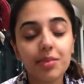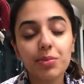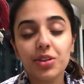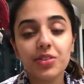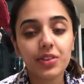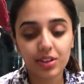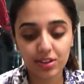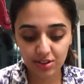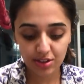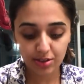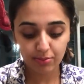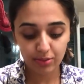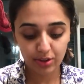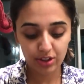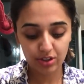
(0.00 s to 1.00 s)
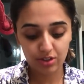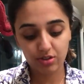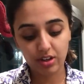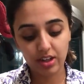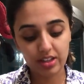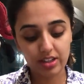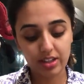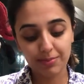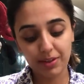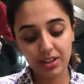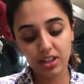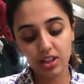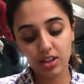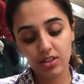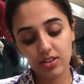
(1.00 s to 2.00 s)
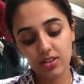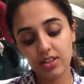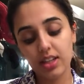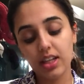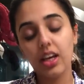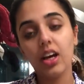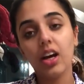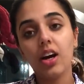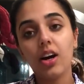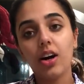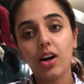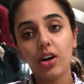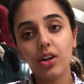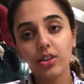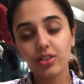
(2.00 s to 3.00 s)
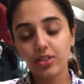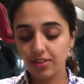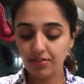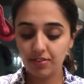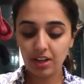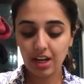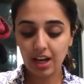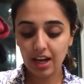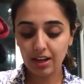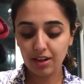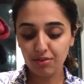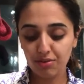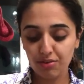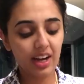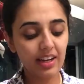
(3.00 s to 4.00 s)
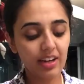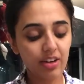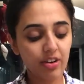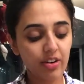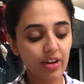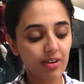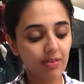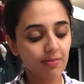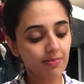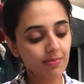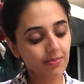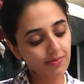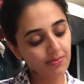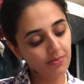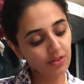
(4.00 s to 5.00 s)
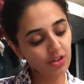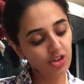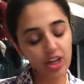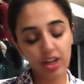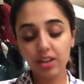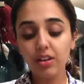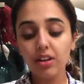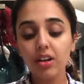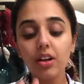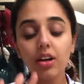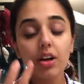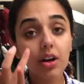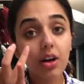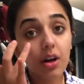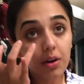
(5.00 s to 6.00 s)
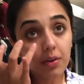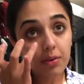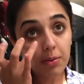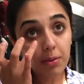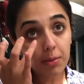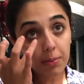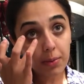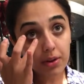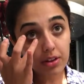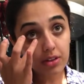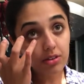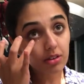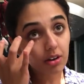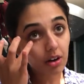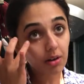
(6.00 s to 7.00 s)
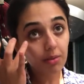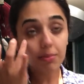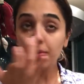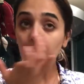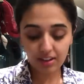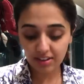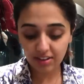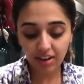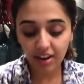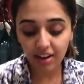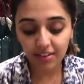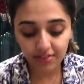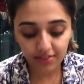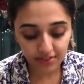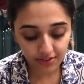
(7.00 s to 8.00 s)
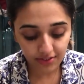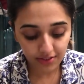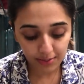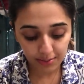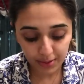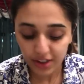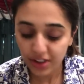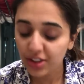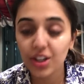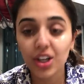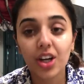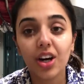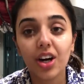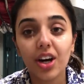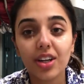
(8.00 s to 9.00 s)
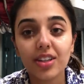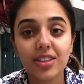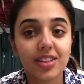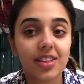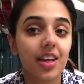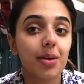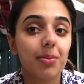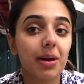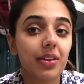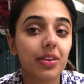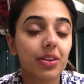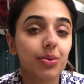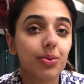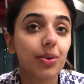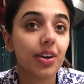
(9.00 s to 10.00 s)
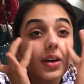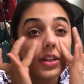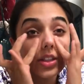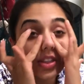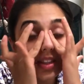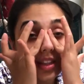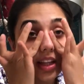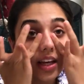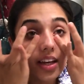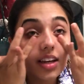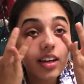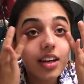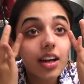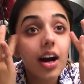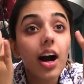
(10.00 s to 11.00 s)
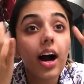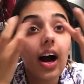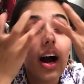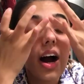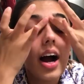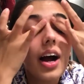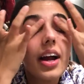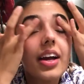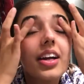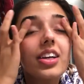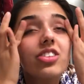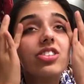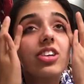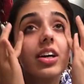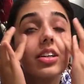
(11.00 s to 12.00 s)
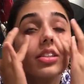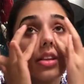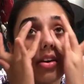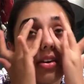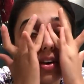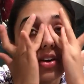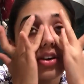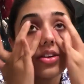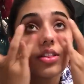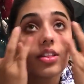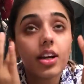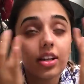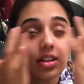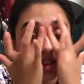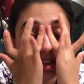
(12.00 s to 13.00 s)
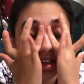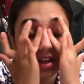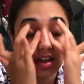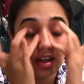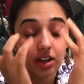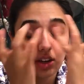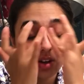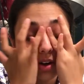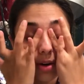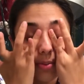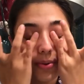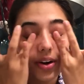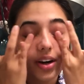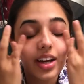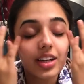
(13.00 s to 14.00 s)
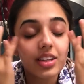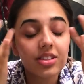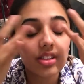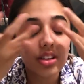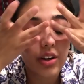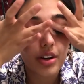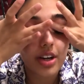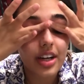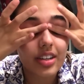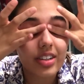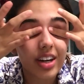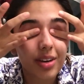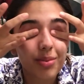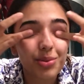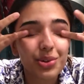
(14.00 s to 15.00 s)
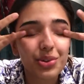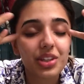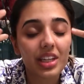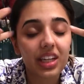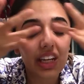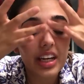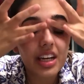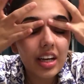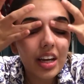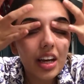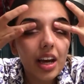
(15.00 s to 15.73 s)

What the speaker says: Moving on to moisturizer, I'm going to use the Oils of Life Eye Cream Gel from The Body Shop. I don't have much to say about this one. I just think eye gels are a good thing to incorporate into your nighttime routine,